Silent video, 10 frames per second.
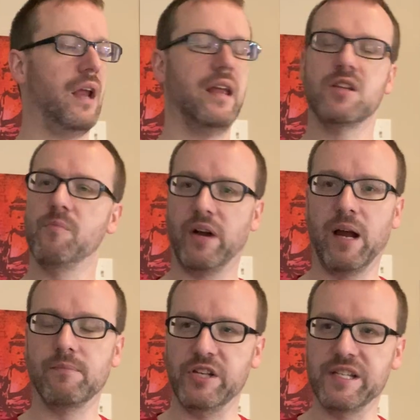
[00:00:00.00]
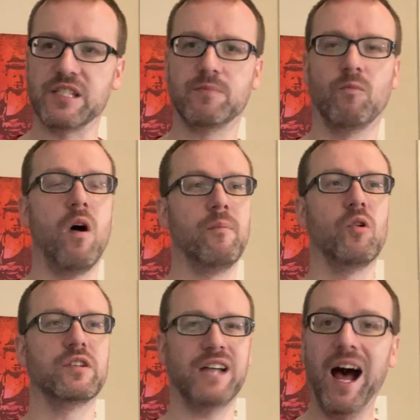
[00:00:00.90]
to bring up Jesus one
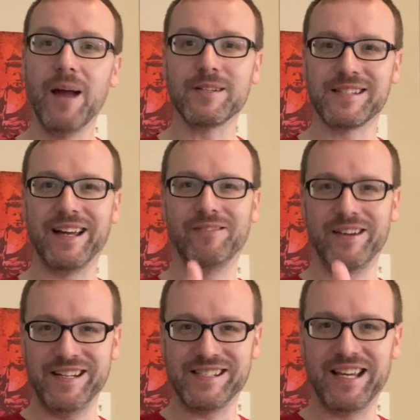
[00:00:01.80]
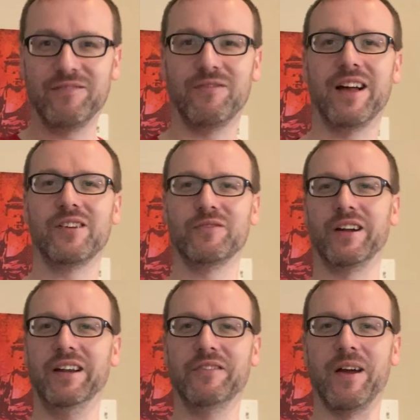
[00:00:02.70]
more time, it's like when he said, Father,
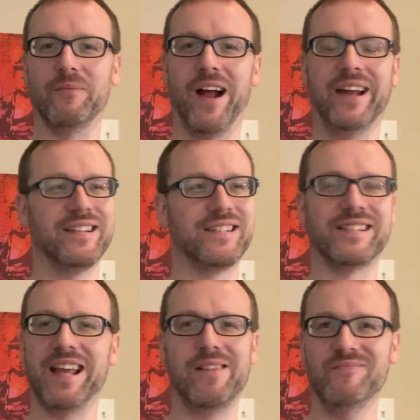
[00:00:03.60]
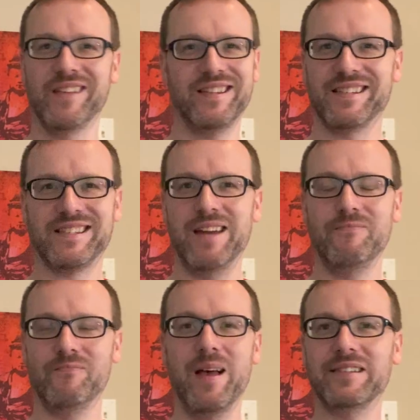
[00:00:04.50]
forgive them, right? It's the
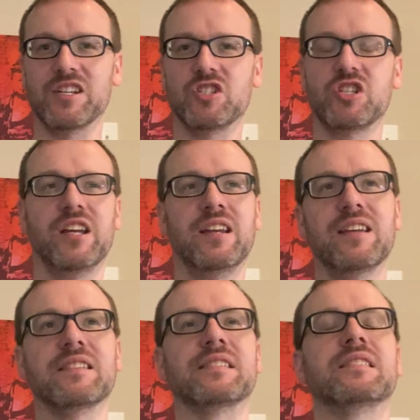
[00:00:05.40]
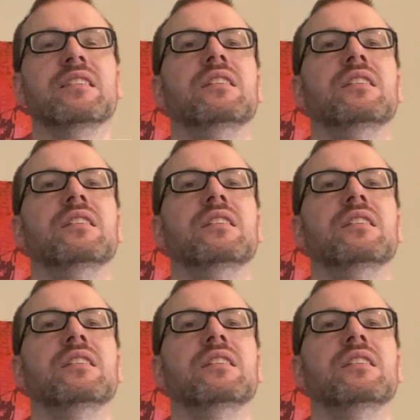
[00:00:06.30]
same message. It is.